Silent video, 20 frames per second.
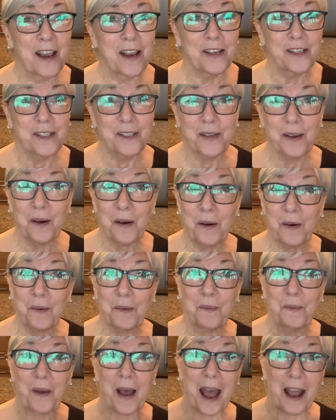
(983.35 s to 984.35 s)

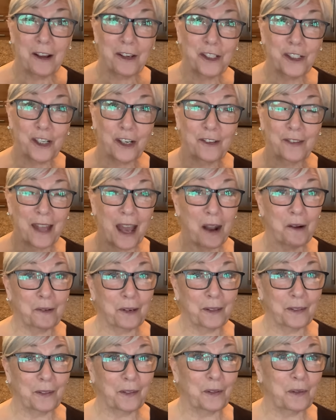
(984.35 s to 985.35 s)
So I'll share that
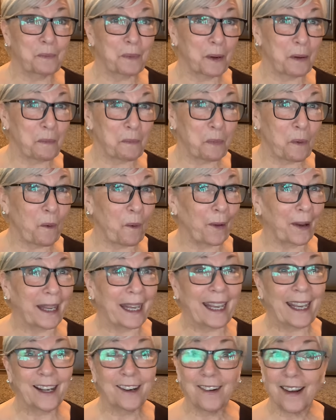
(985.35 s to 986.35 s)
with you. But boy,
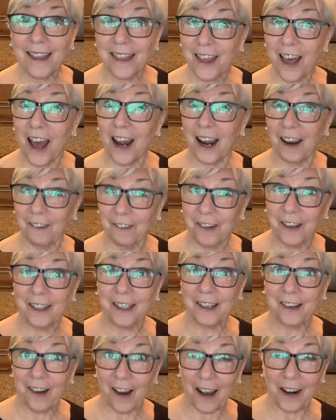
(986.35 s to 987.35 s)
here I thought I
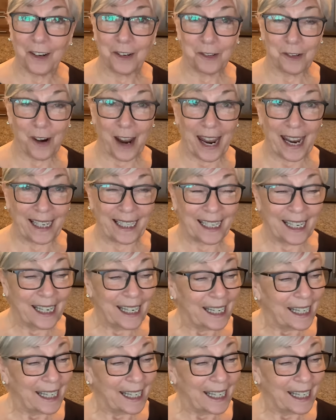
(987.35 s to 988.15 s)
really got it right.